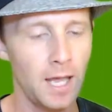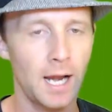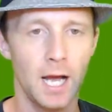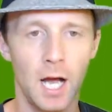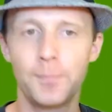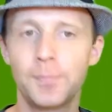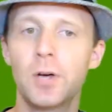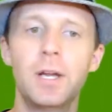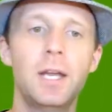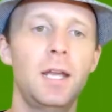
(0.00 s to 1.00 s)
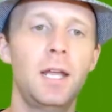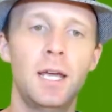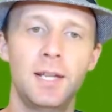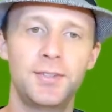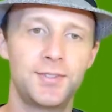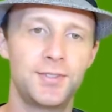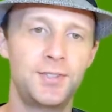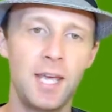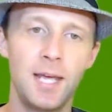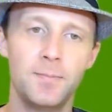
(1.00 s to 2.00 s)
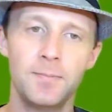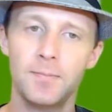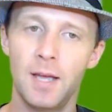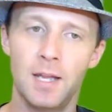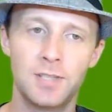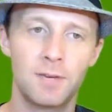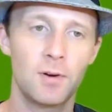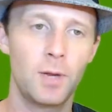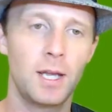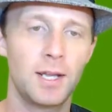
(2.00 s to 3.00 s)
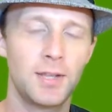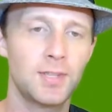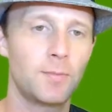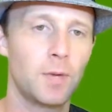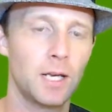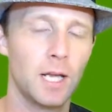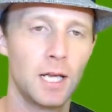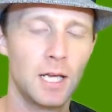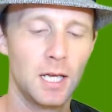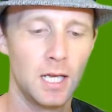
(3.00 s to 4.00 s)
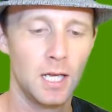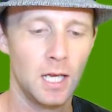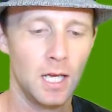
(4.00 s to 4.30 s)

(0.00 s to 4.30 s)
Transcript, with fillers: and I upload it, and it's the same, and it's every week, and it's on Monday.